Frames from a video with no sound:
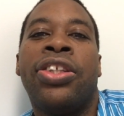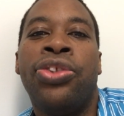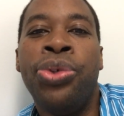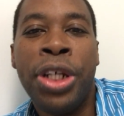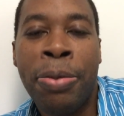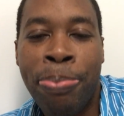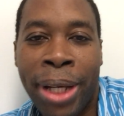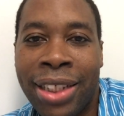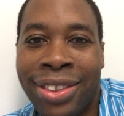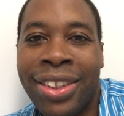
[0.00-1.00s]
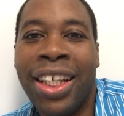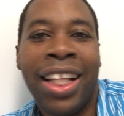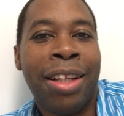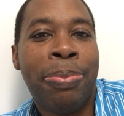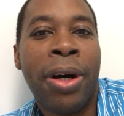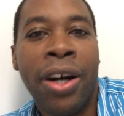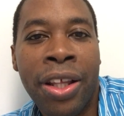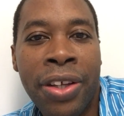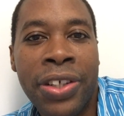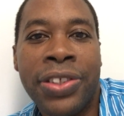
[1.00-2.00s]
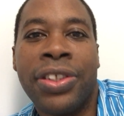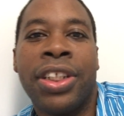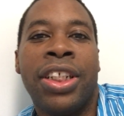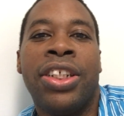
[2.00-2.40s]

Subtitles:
do your best to help others,